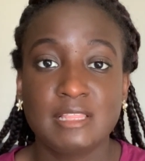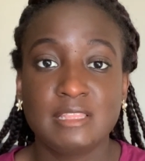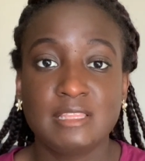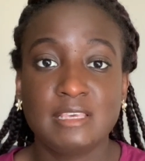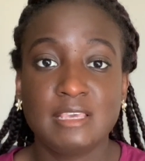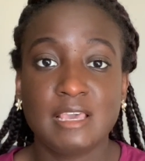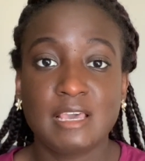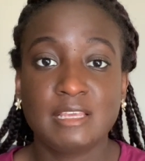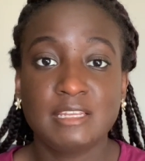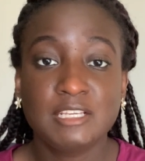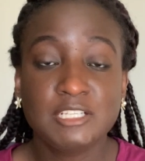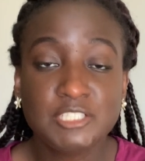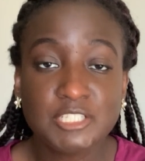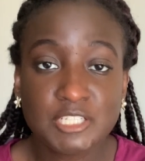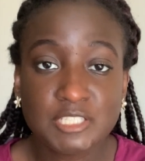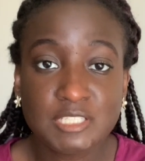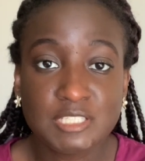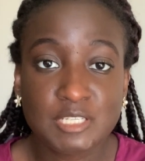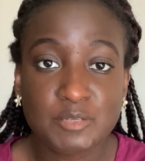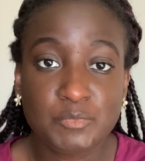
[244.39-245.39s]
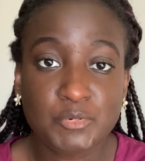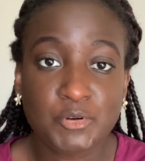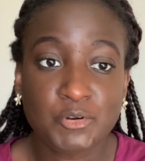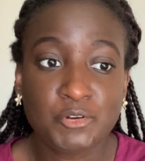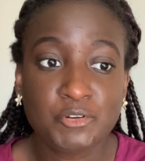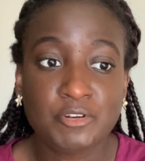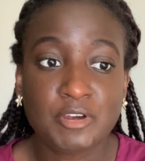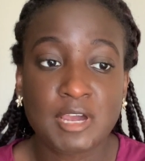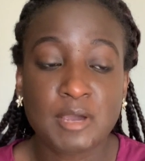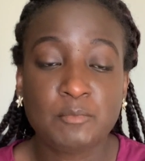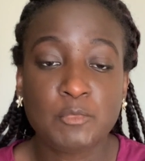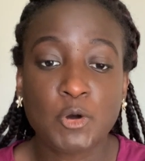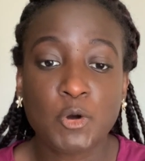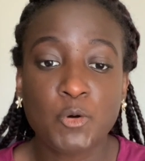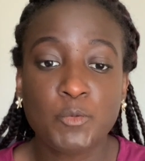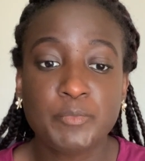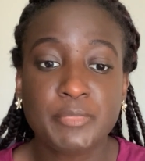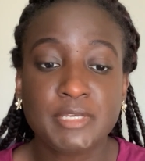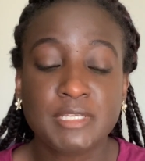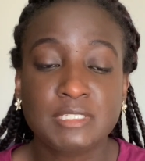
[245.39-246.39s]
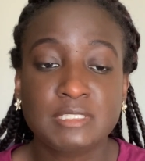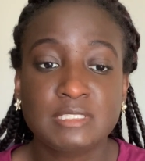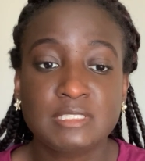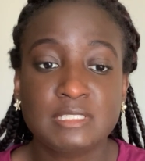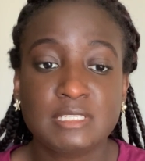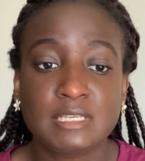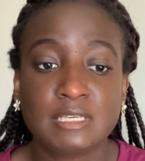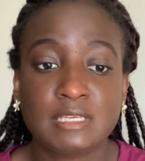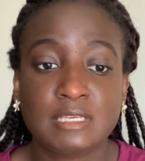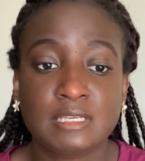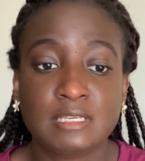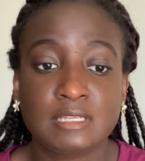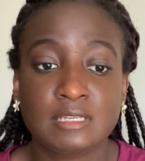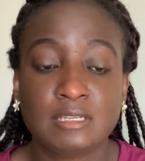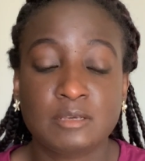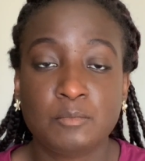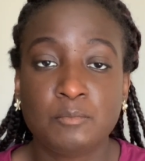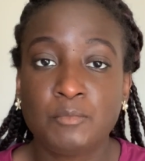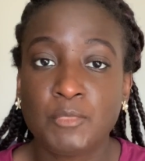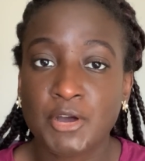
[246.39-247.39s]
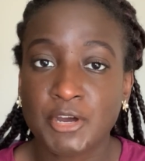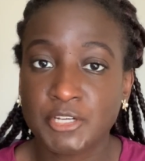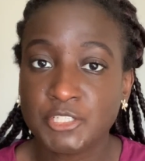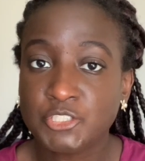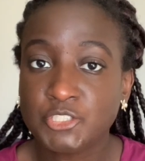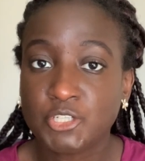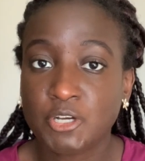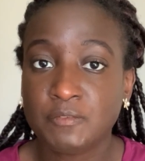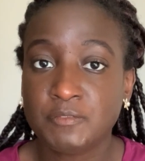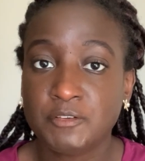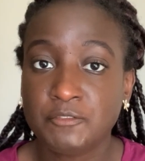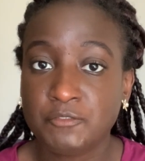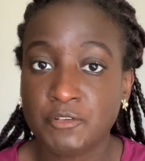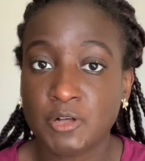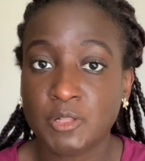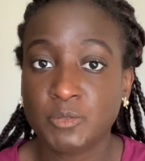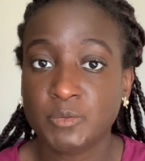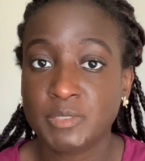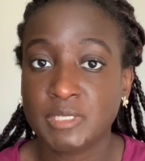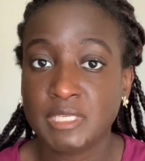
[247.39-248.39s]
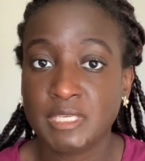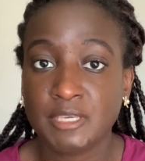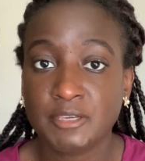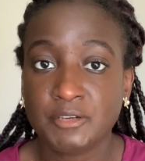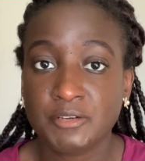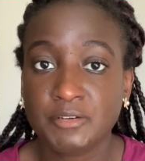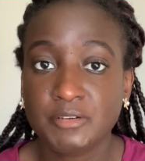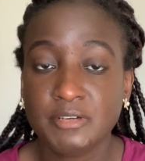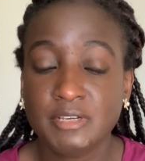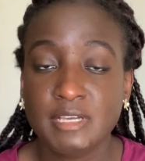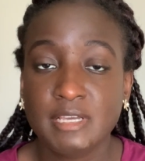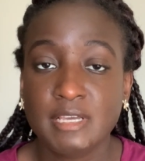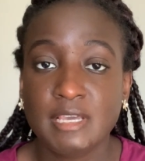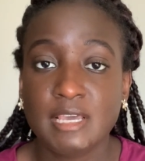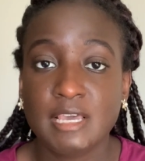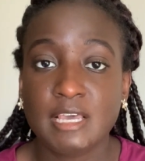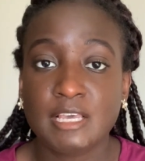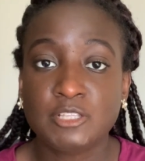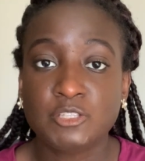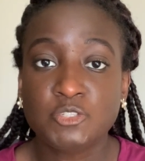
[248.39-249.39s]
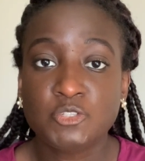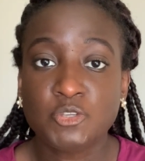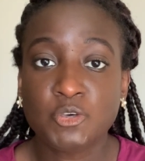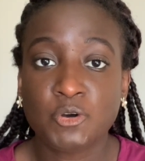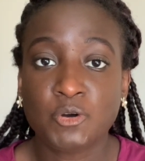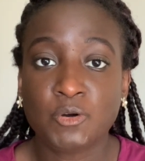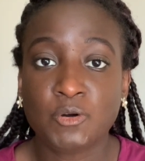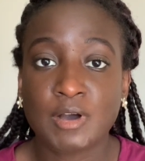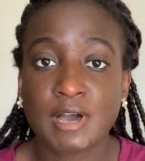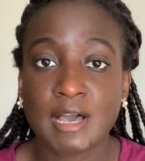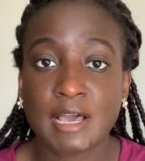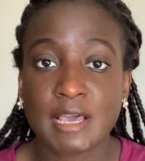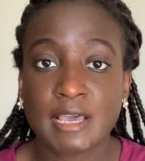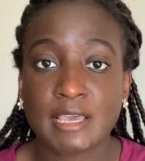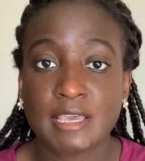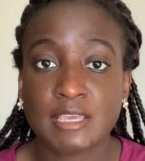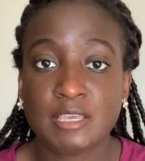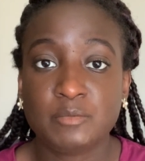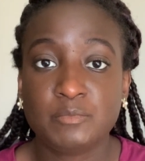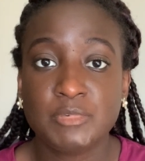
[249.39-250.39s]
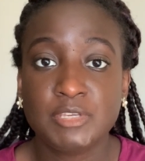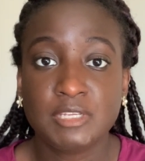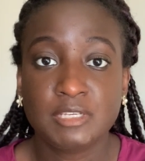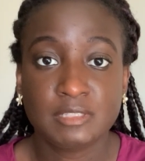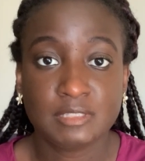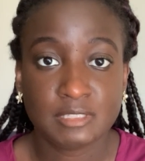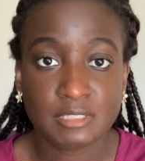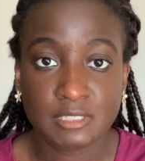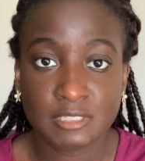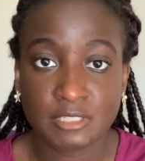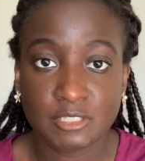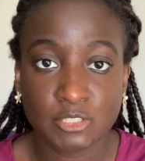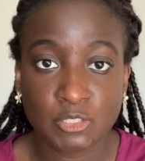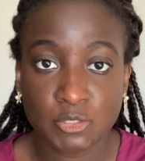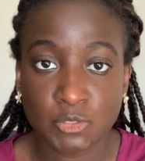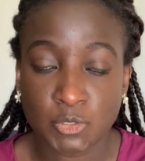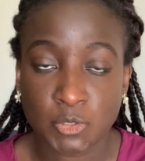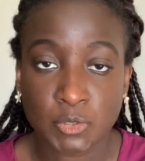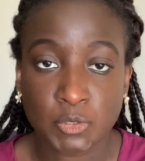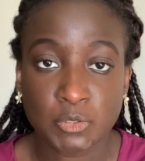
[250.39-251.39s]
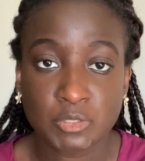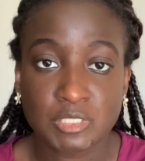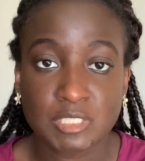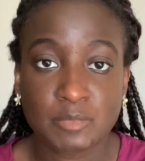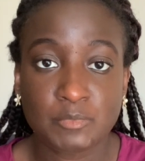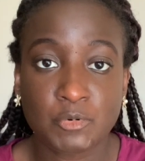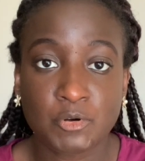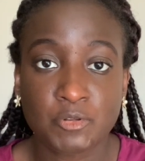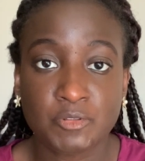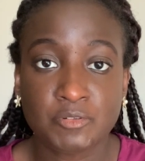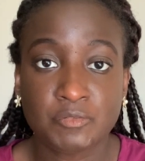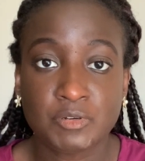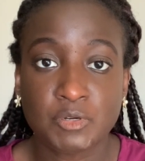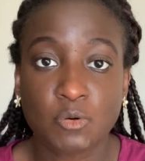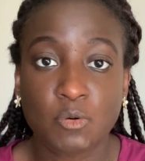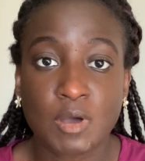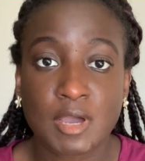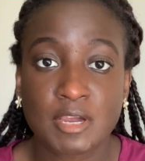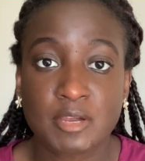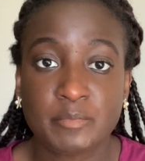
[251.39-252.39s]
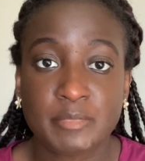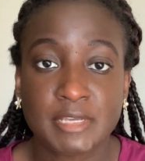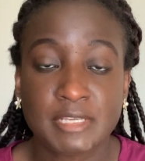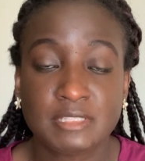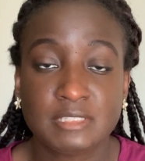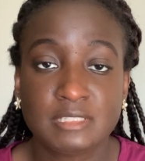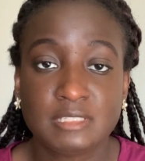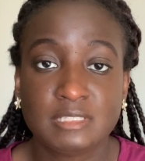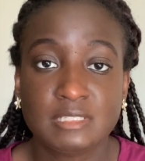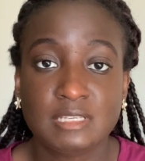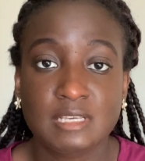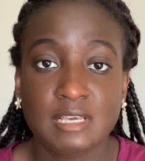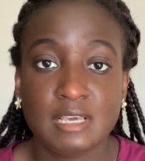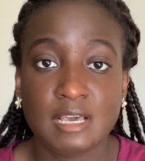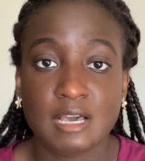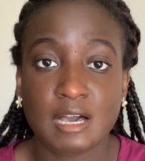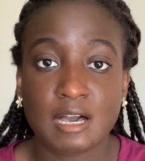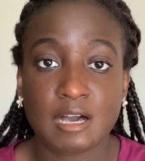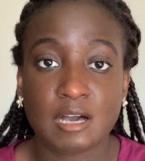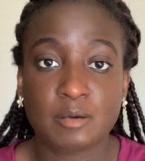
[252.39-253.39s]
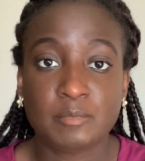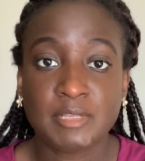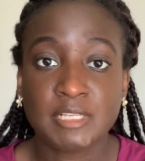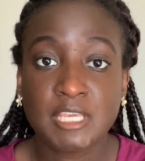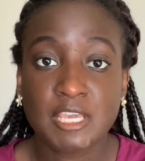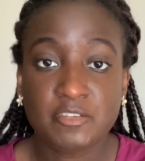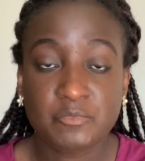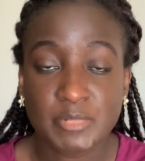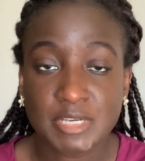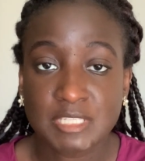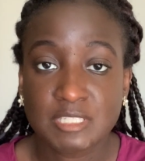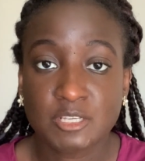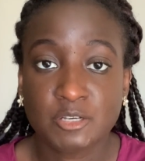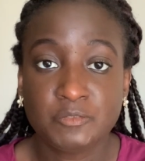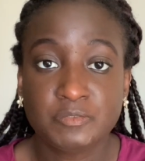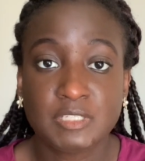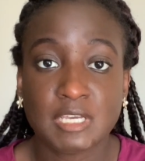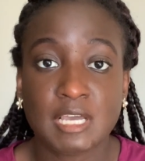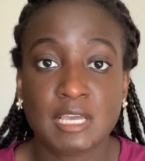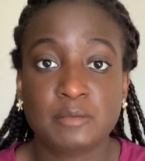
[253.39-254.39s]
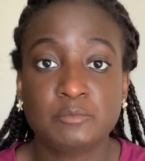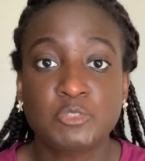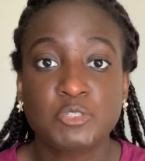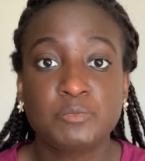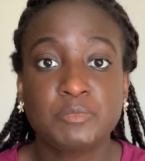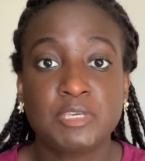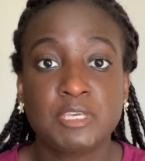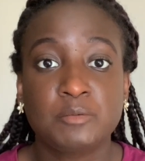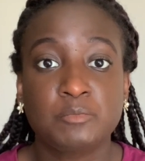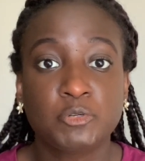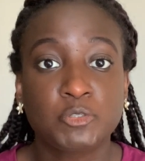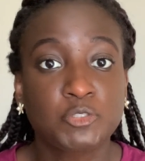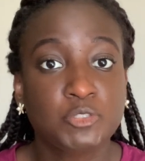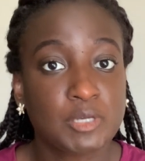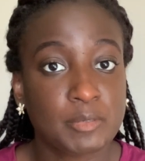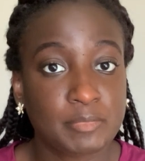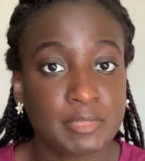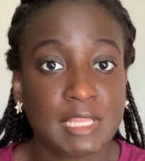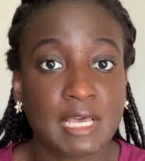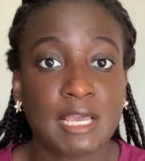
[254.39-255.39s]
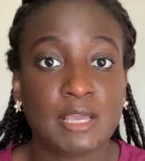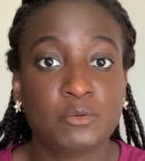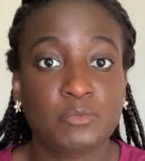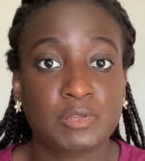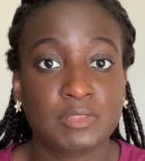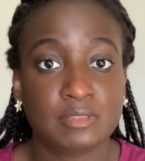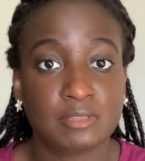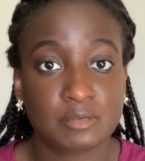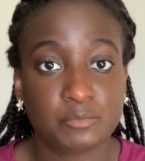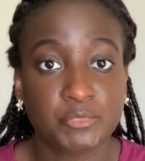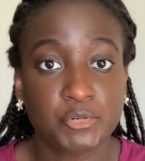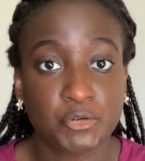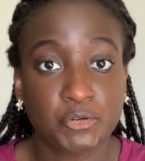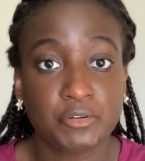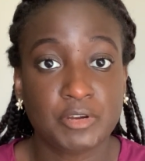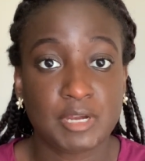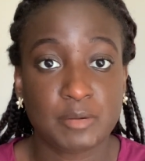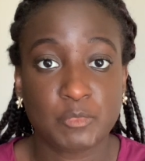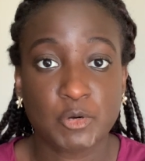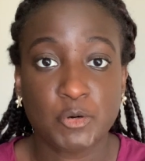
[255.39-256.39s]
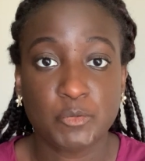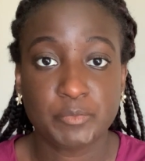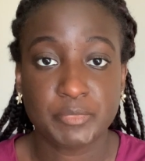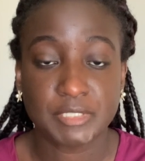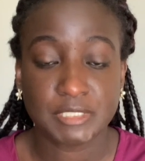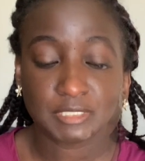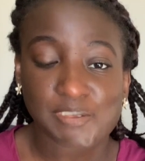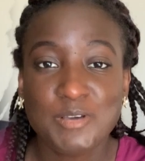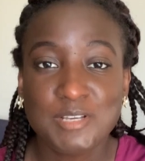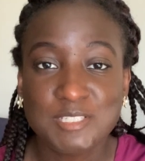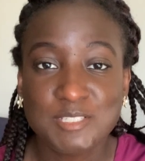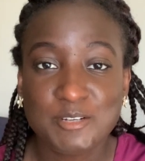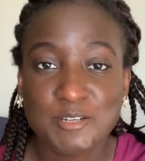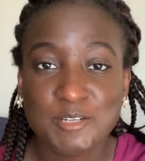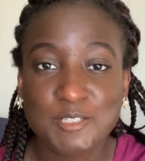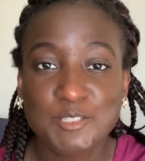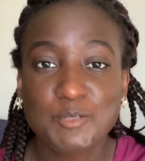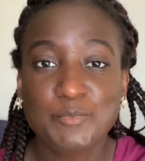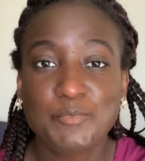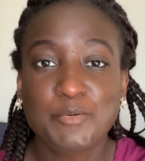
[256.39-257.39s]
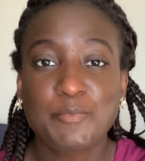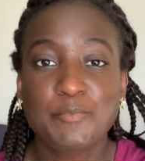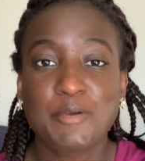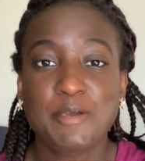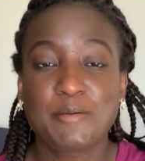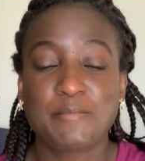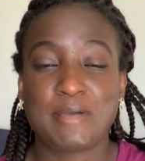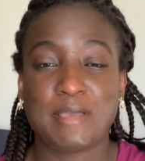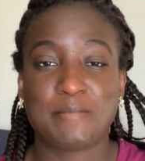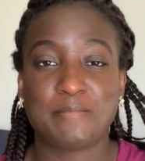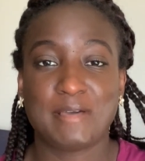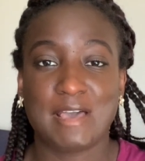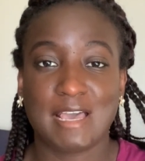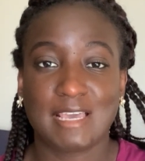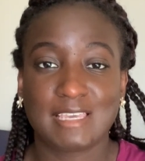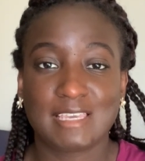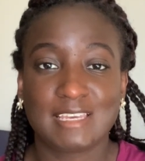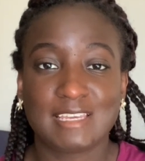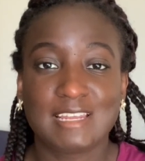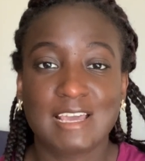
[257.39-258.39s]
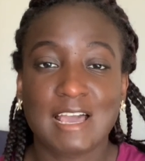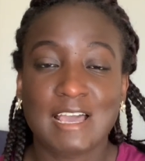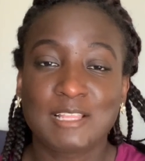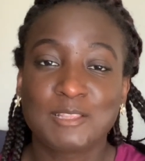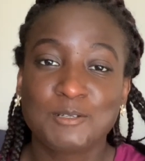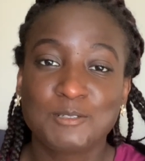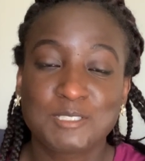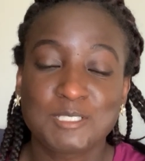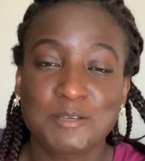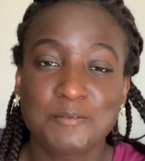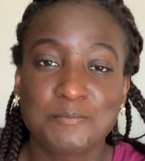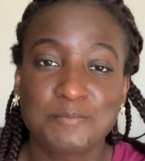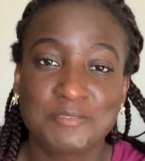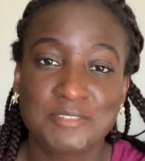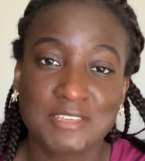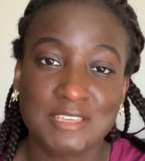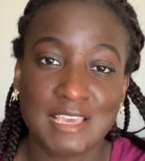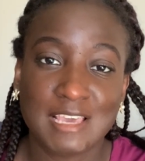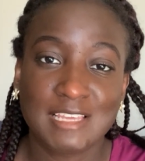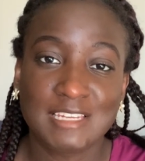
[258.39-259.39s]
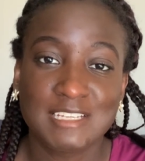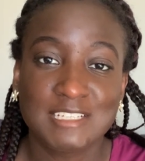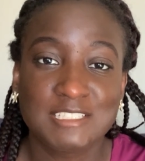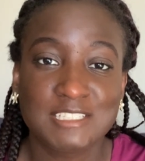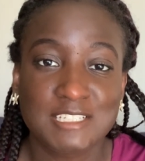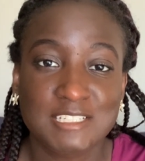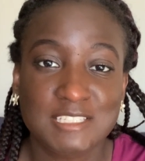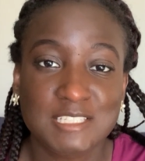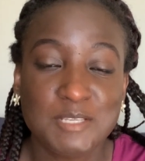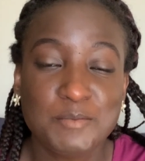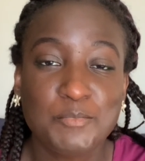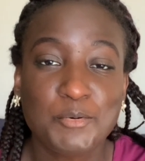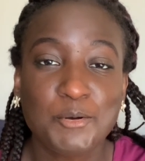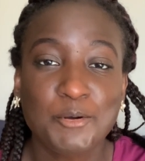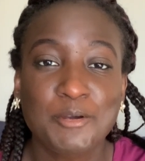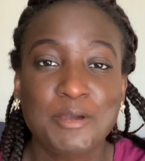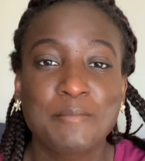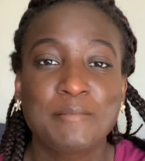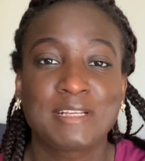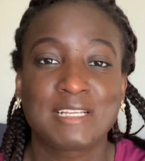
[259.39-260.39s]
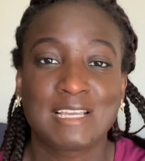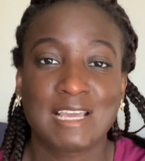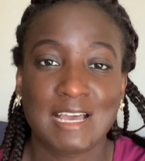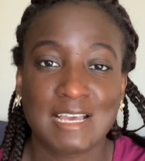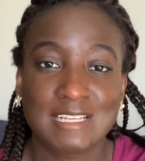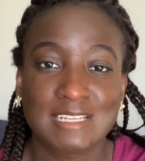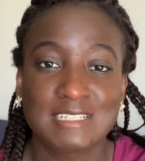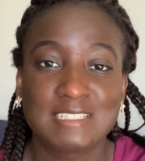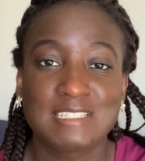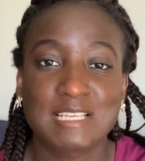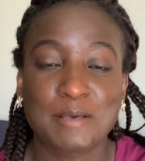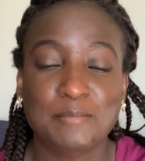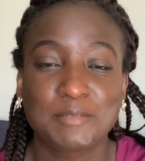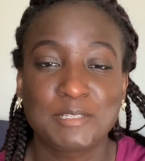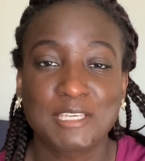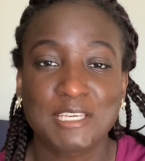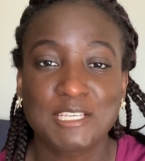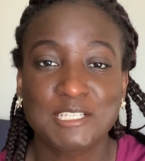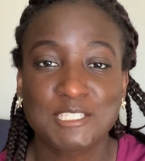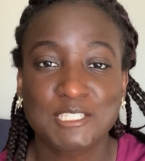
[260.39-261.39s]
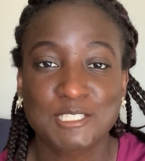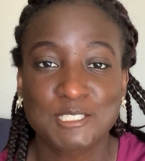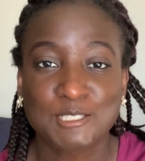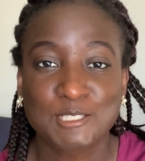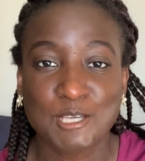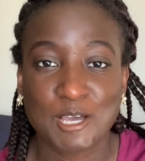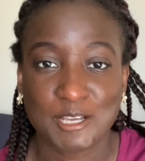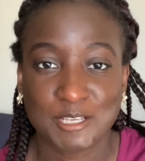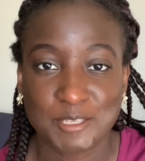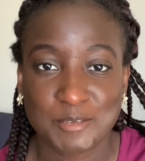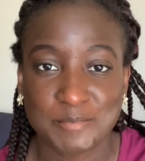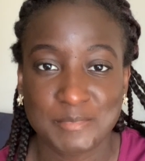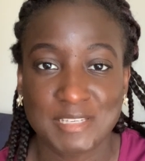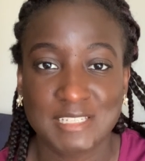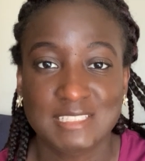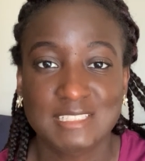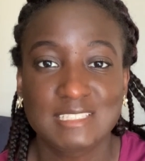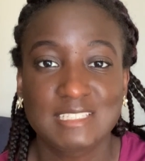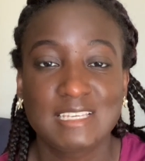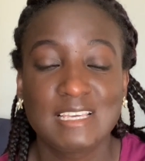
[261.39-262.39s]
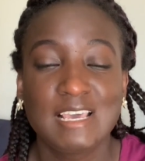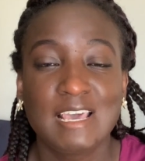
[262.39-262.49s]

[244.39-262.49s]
The NHSC program opened in March of the following year. And so I immediately, you know, looked up all the requirements and gave myself time to be able to apply when the program opened. So I started to prepare my packet. I looked up the NHSC program and guidance application document,